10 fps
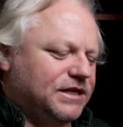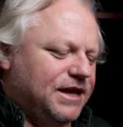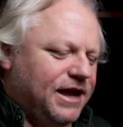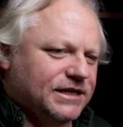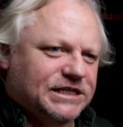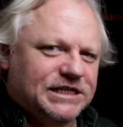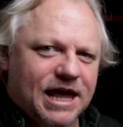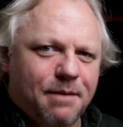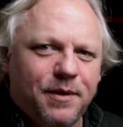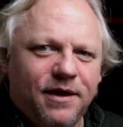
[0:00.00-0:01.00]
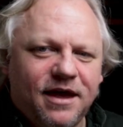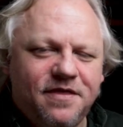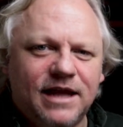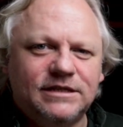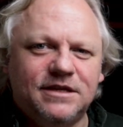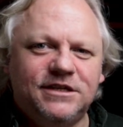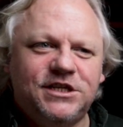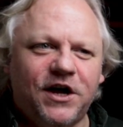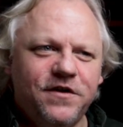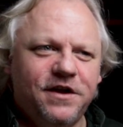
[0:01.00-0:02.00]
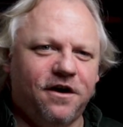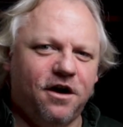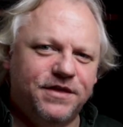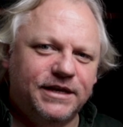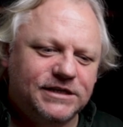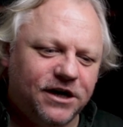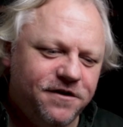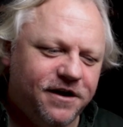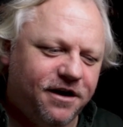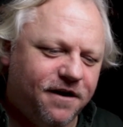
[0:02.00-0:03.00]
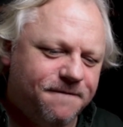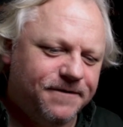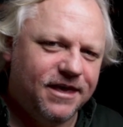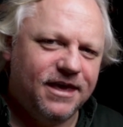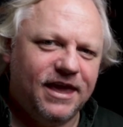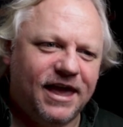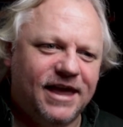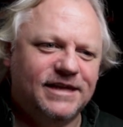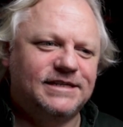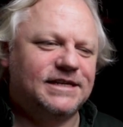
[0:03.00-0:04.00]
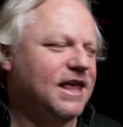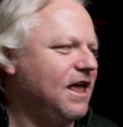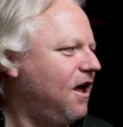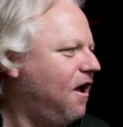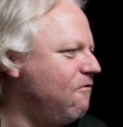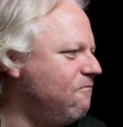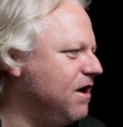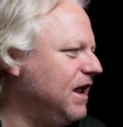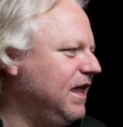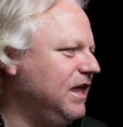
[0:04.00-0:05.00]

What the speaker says: to the next step, and that's the tone curve. And the tone curve has a really